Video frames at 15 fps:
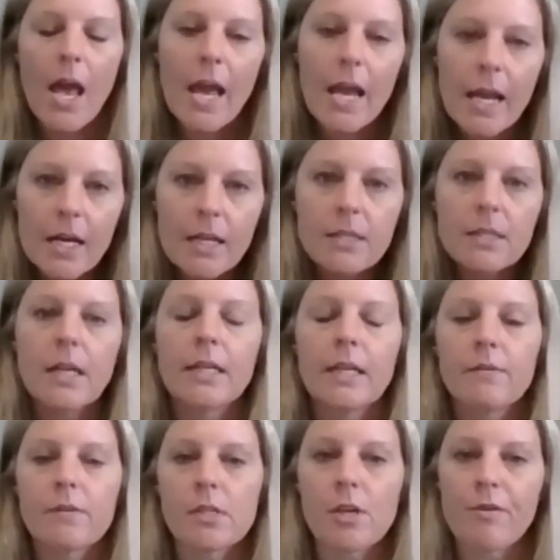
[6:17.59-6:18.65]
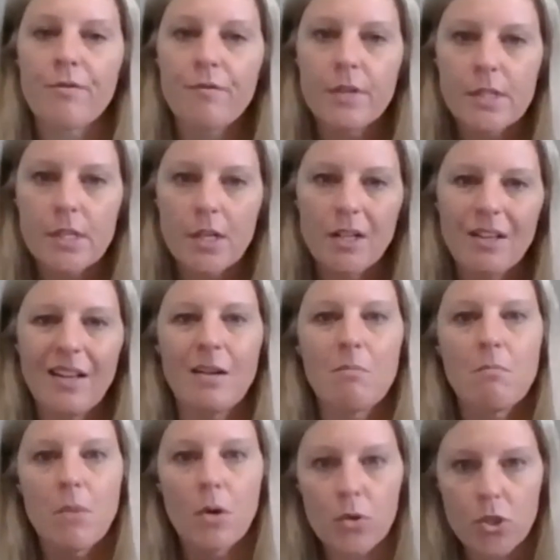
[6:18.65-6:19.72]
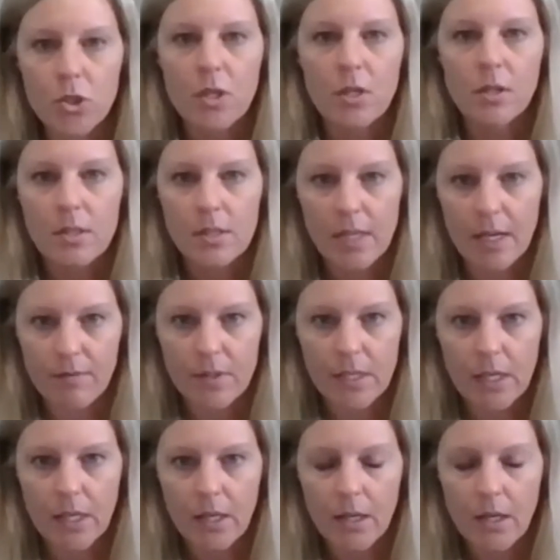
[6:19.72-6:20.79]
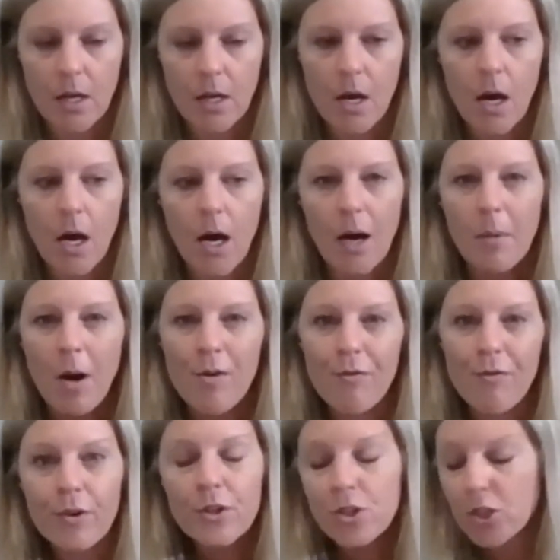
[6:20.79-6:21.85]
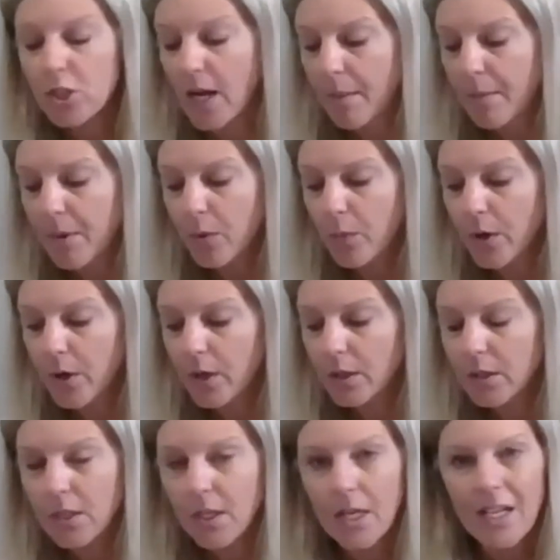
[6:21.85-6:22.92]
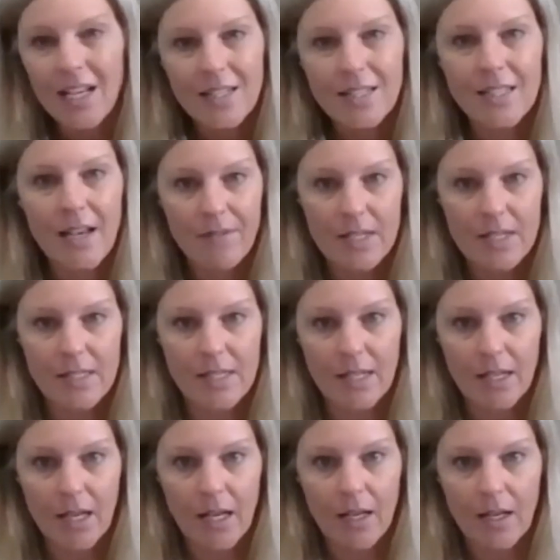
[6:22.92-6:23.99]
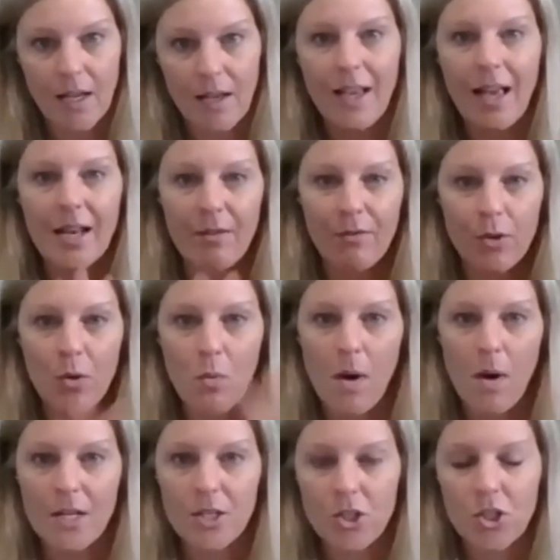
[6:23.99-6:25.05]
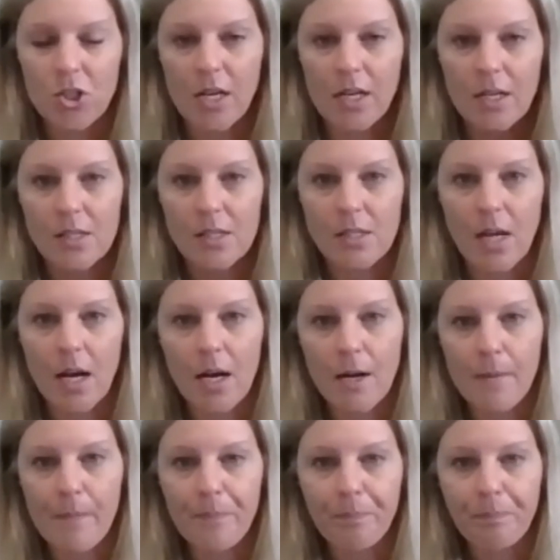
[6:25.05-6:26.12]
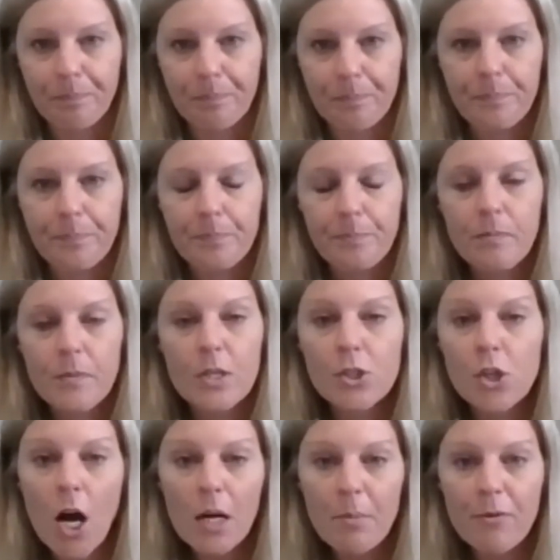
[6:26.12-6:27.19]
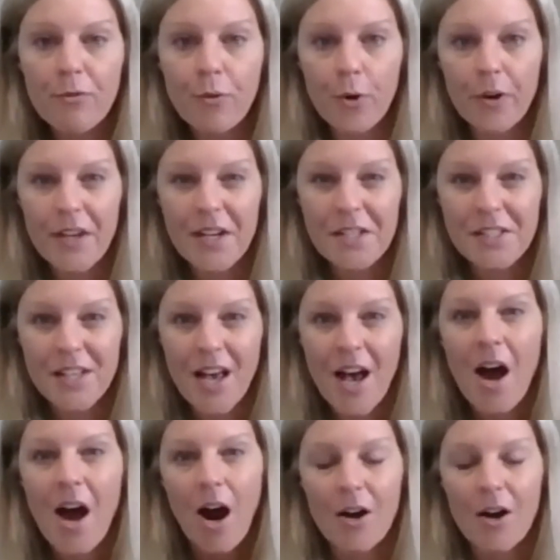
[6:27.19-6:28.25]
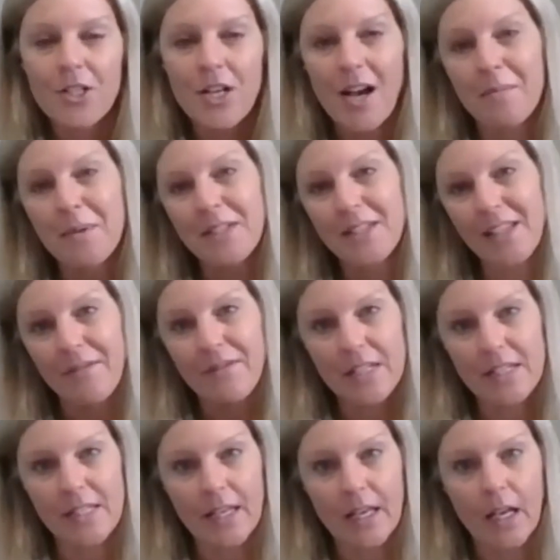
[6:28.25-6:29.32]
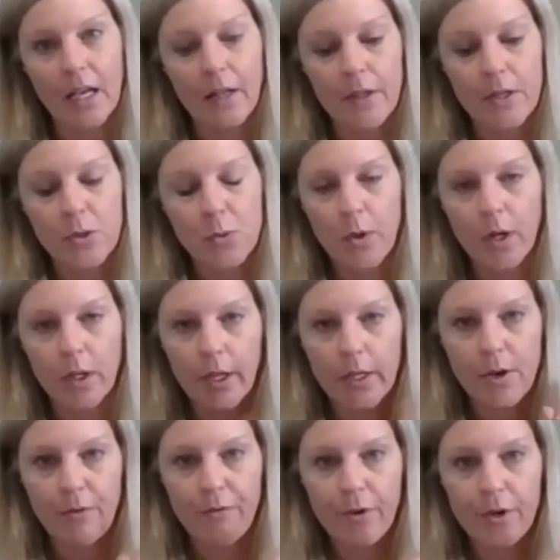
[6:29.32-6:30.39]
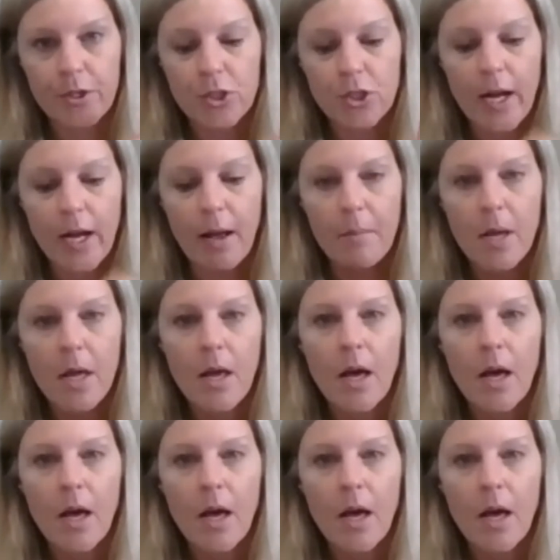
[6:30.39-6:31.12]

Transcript: And it gives us our physical and emotional safety. Our first job in the world is safety seeking. Again, if you watched Jenna's talk before this, our job is safety seeking in this world. That's our first job.